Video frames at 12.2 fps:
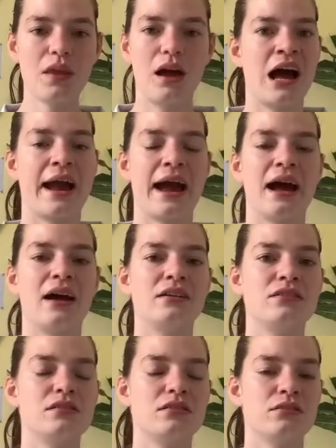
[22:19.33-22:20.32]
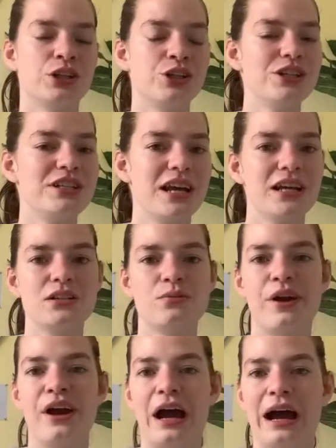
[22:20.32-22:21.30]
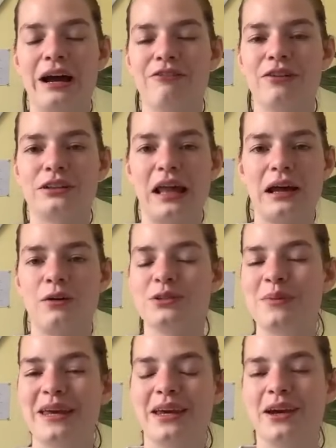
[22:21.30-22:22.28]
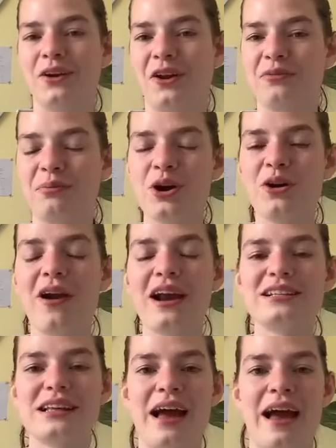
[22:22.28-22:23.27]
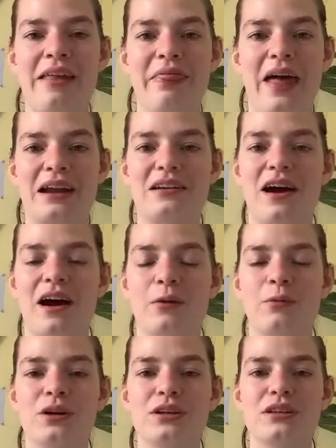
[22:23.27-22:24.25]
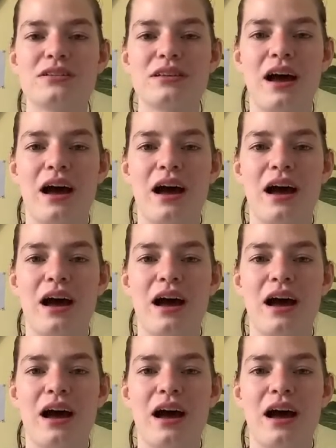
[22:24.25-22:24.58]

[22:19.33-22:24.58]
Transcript: I had good days where I felt like I was making a lot of progress and that I was